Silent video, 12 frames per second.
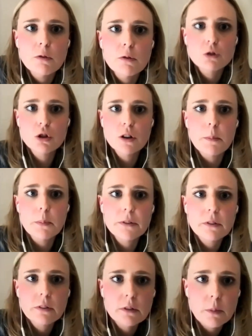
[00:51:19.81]

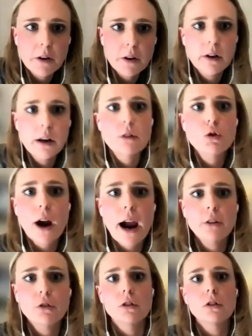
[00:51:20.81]
ships depositing
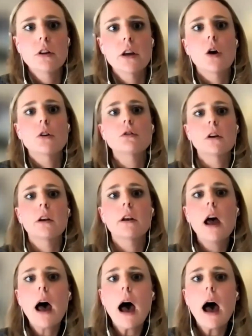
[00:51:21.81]
trash into the ocean.